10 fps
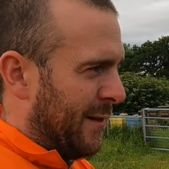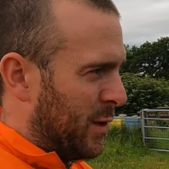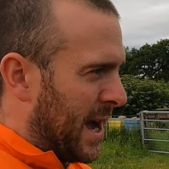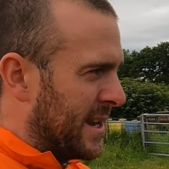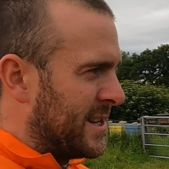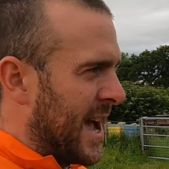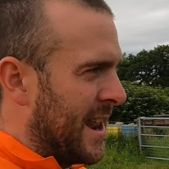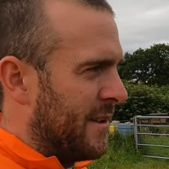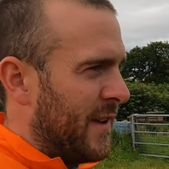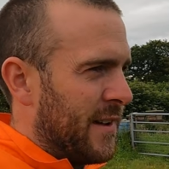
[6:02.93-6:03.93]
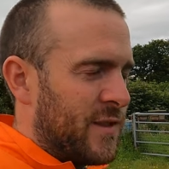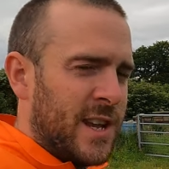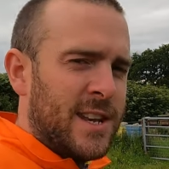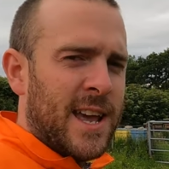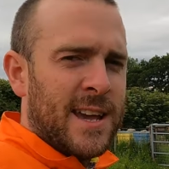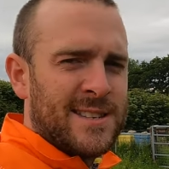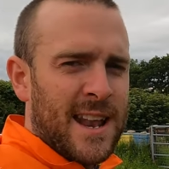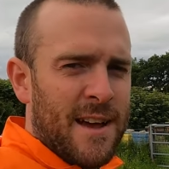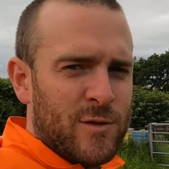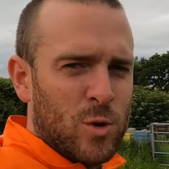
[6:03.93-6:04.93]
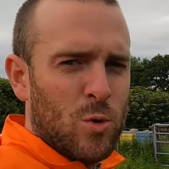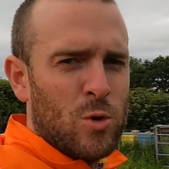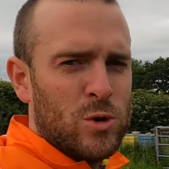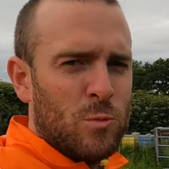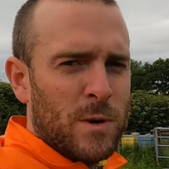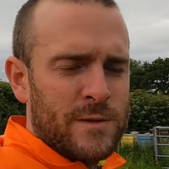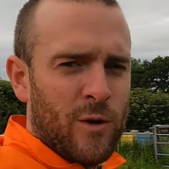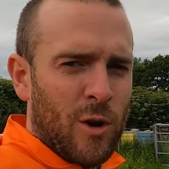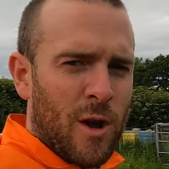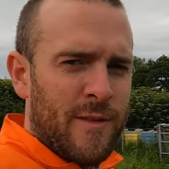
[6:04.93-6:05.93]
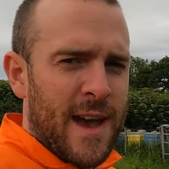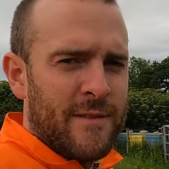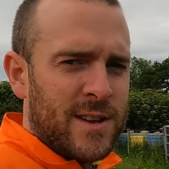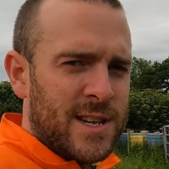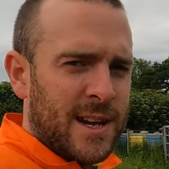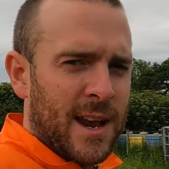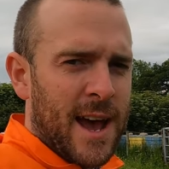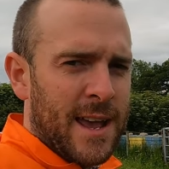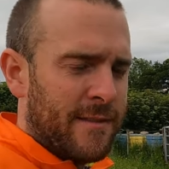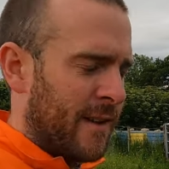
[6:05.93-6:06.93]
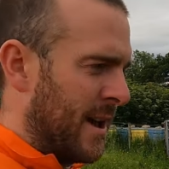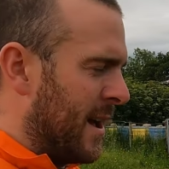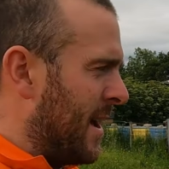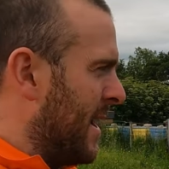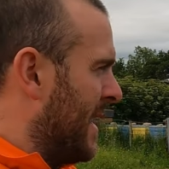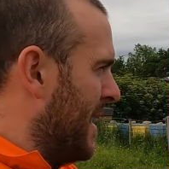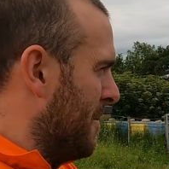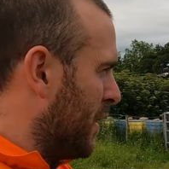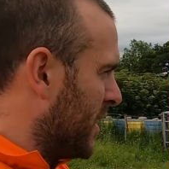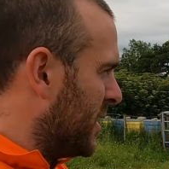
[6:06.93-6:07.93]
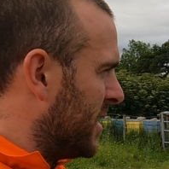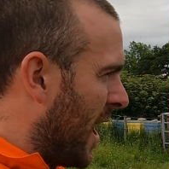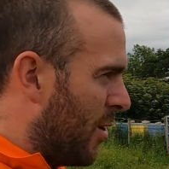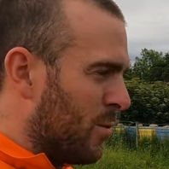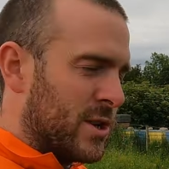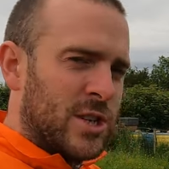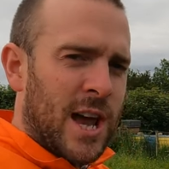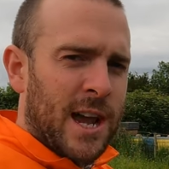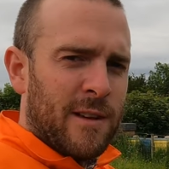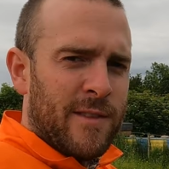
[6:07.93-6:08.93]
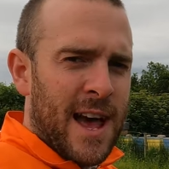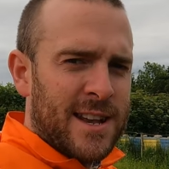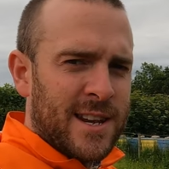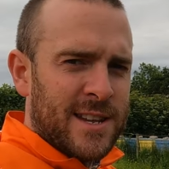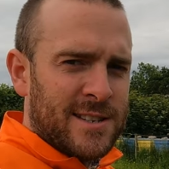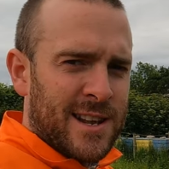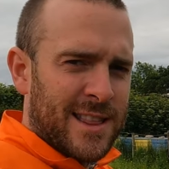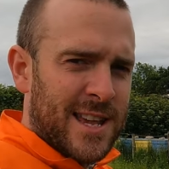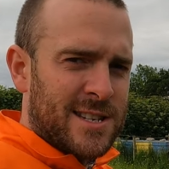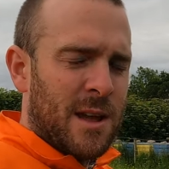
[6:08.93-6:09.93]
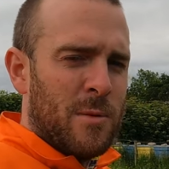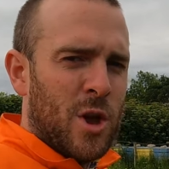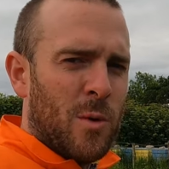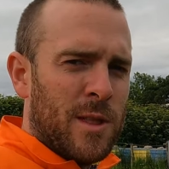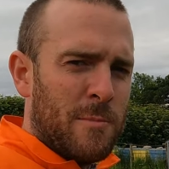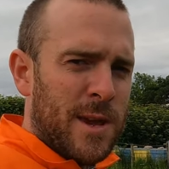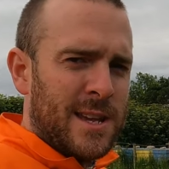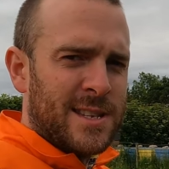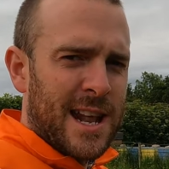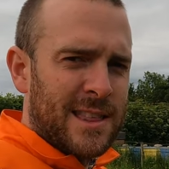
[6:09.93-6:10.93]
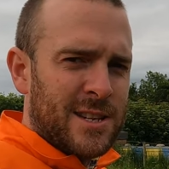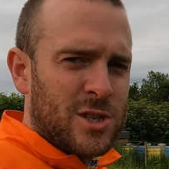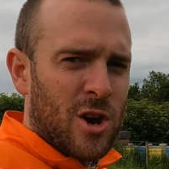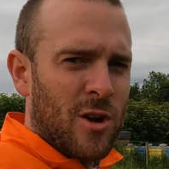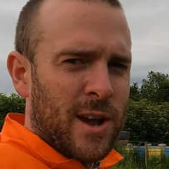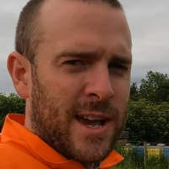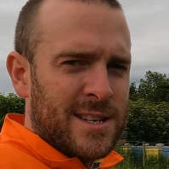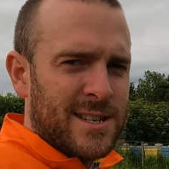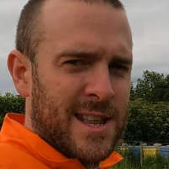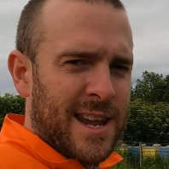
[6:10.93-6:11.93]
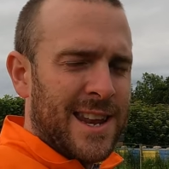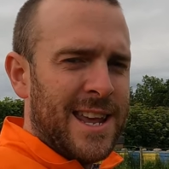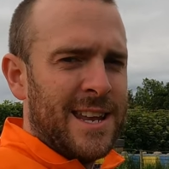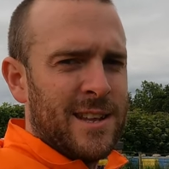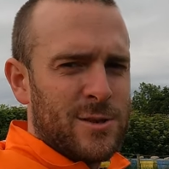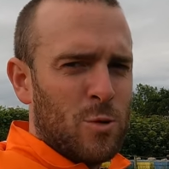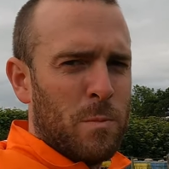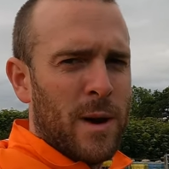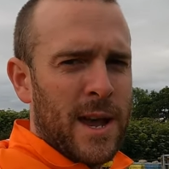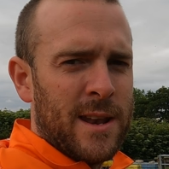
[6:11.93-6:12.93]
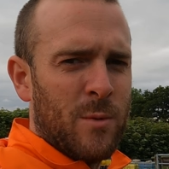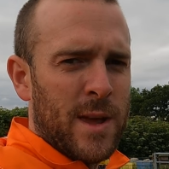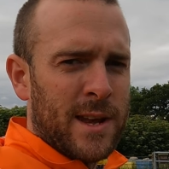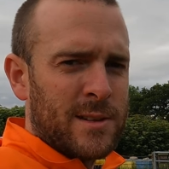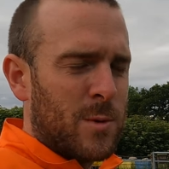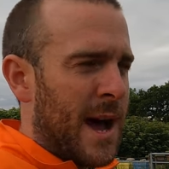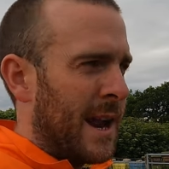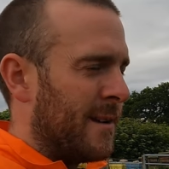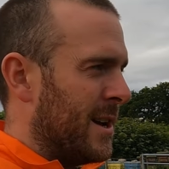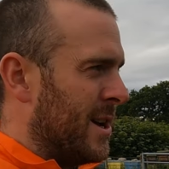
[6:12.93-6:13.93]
If we get 10 to 15 days, I'll have two supers full off every single hive. But the downside of that is, at this time of year, when the bees are at their strongest, is they can eat the super in a week as well.